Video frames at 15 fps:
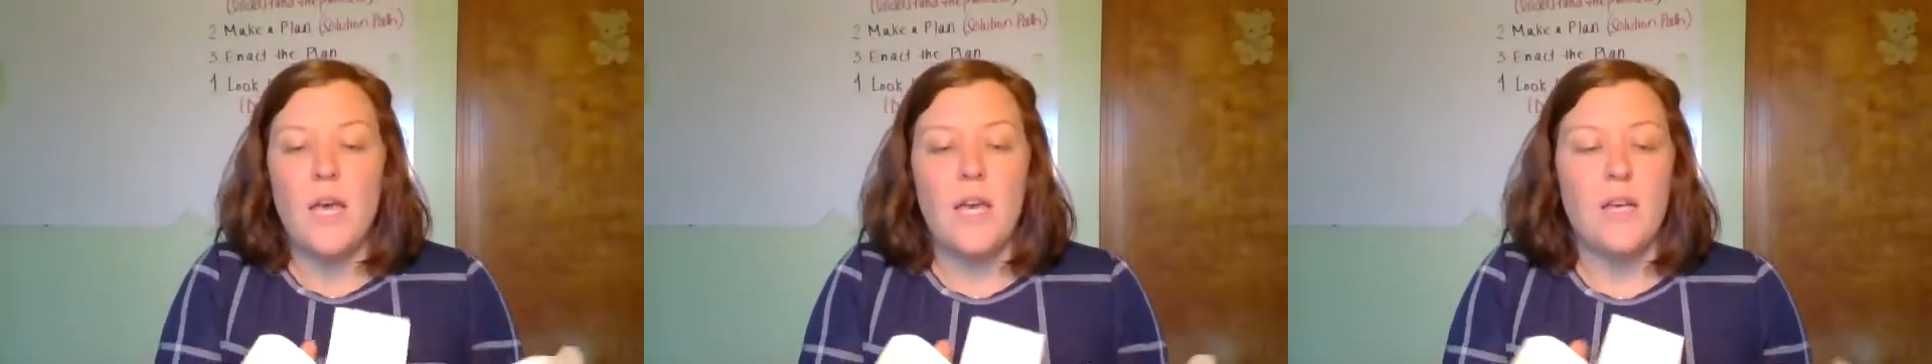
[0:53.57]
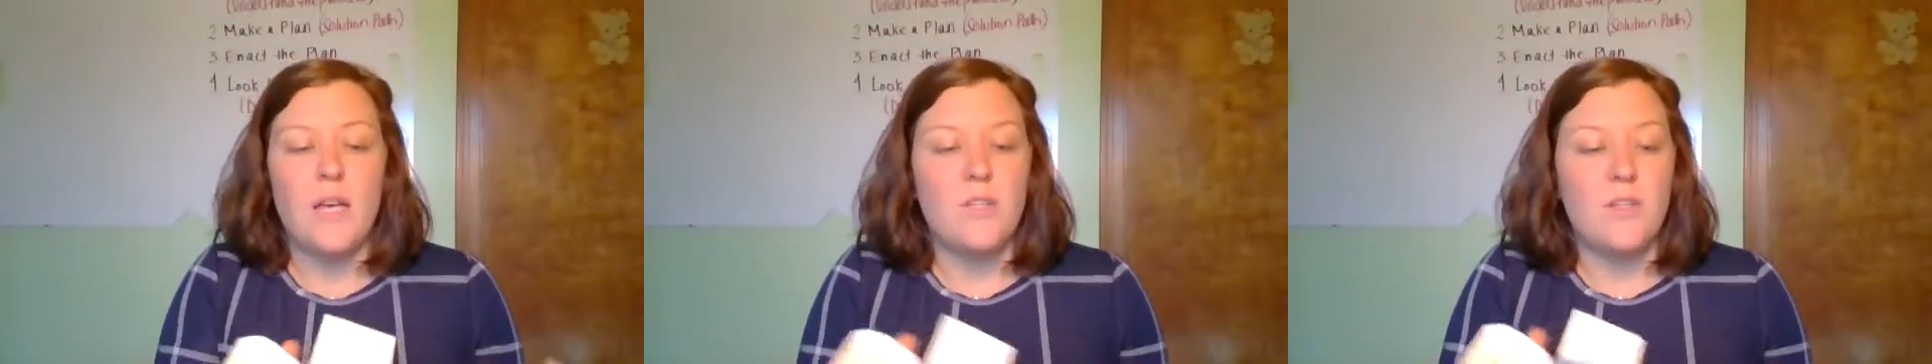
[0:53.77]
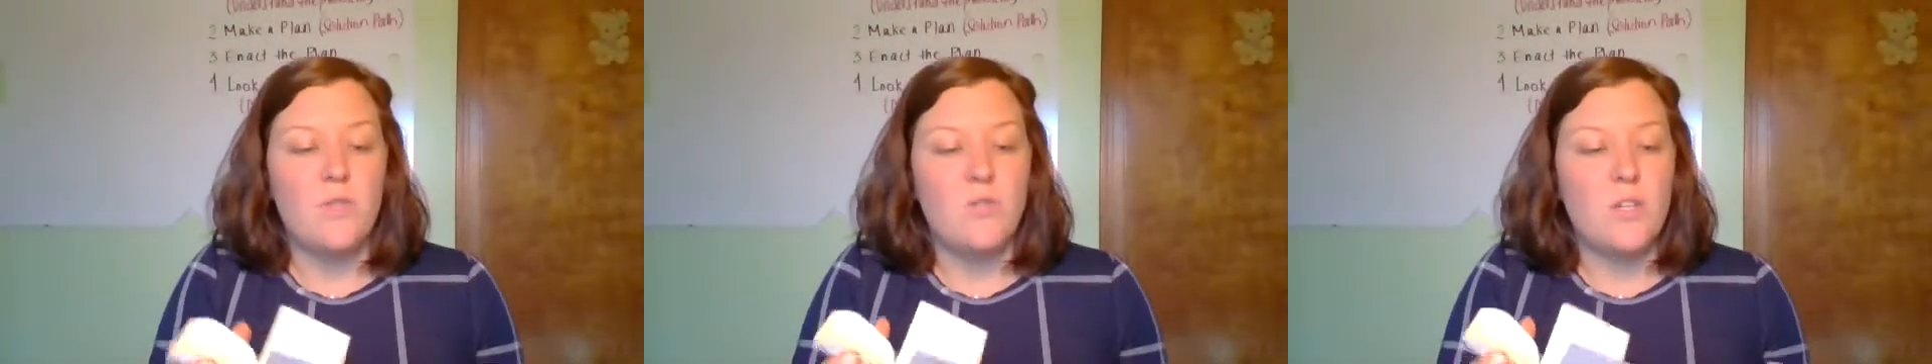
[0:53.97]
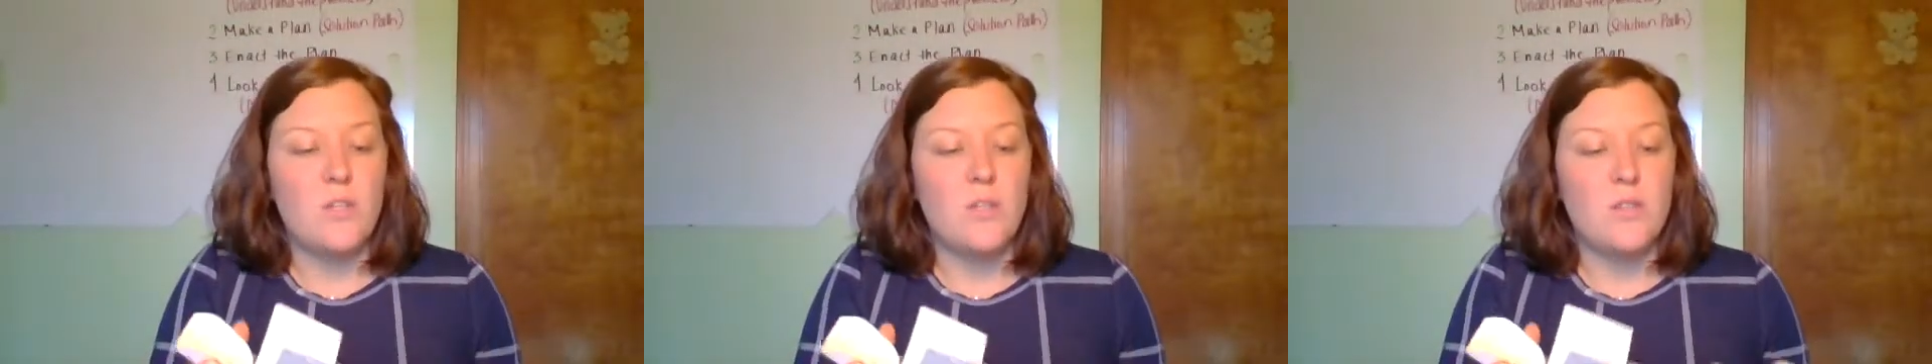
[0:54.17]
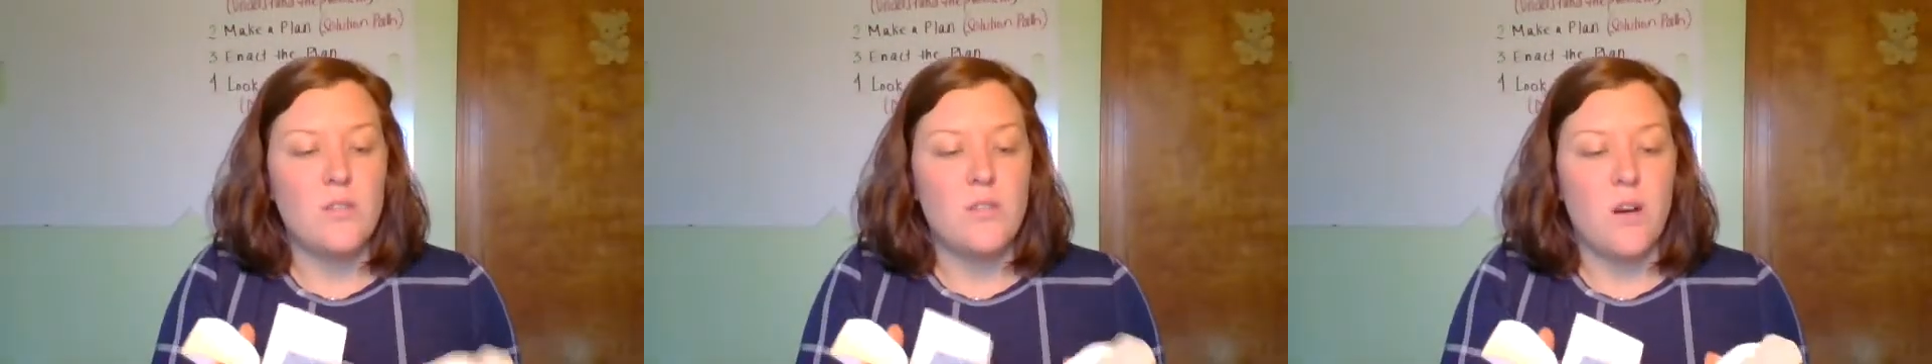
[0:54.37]
is you
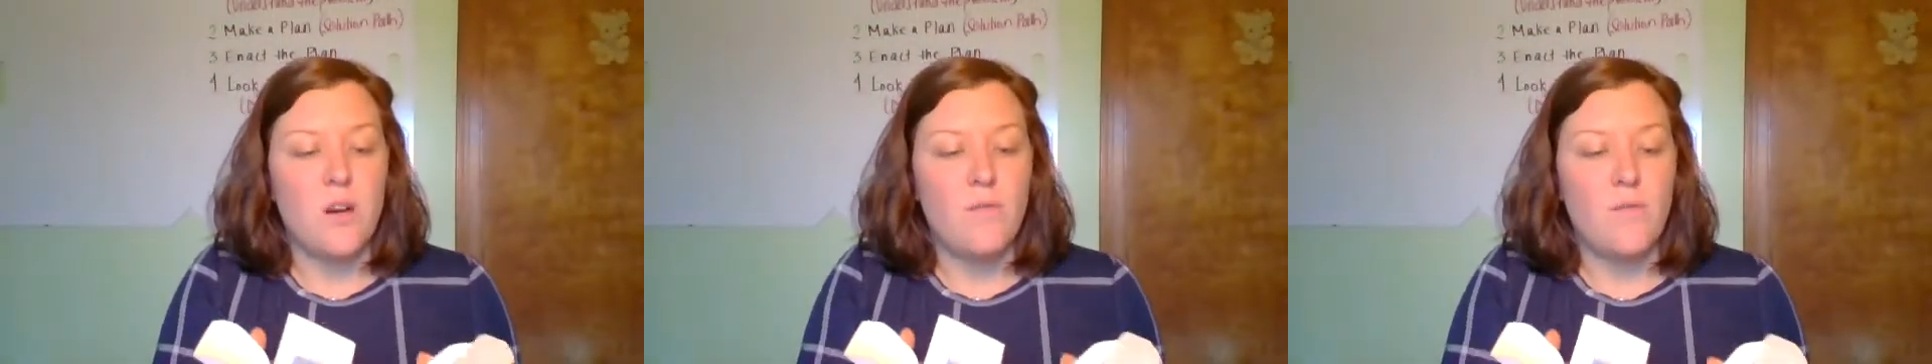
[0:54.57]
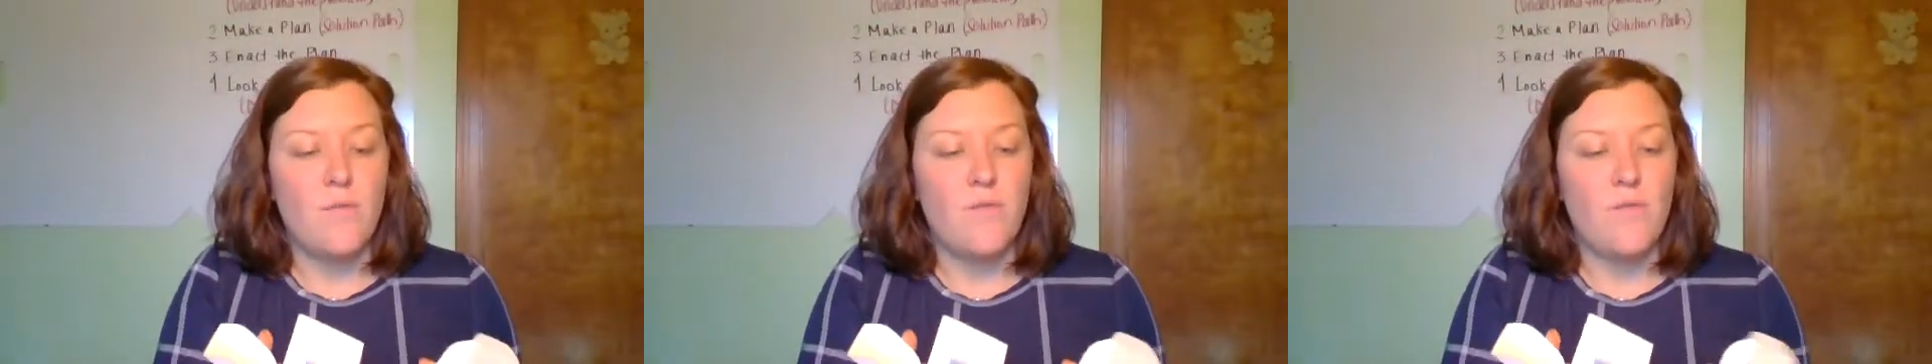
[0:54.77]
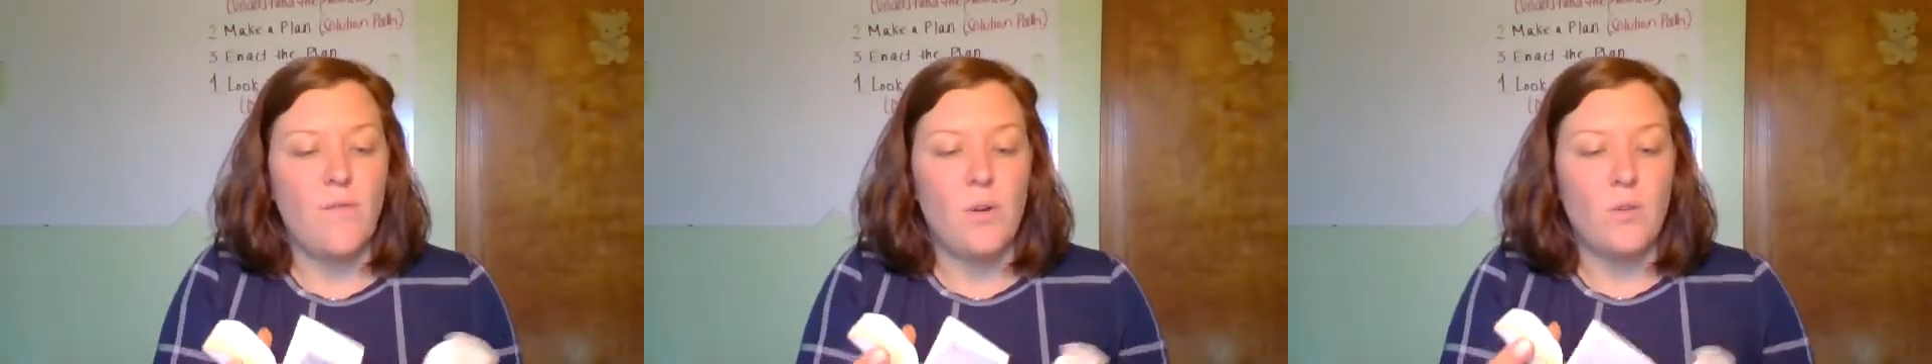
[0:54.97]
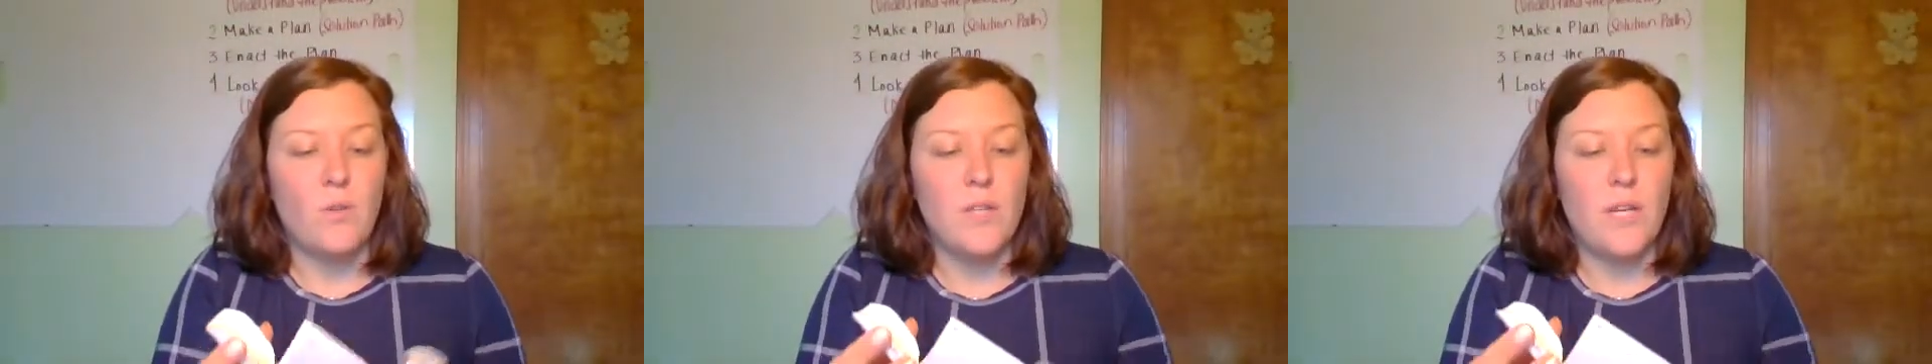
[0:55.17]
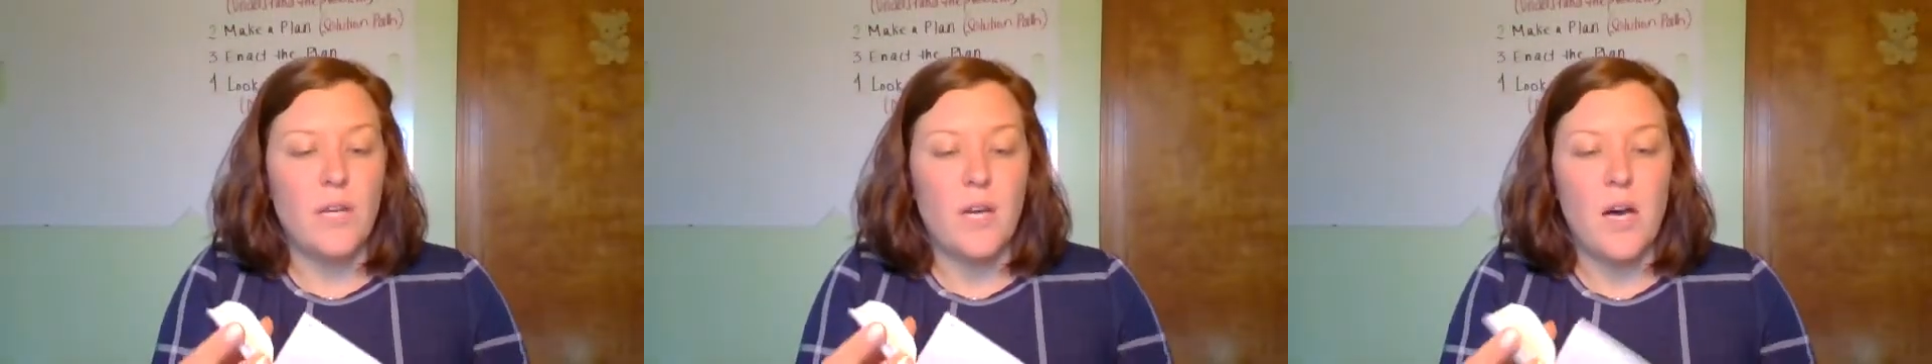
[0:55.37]
just start
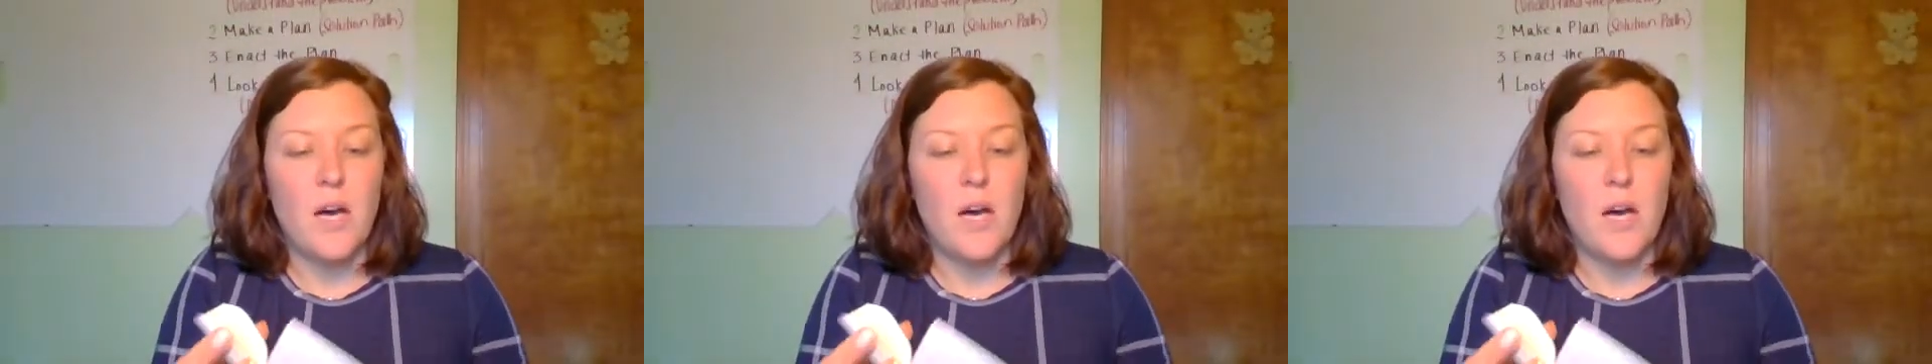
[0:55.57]
folding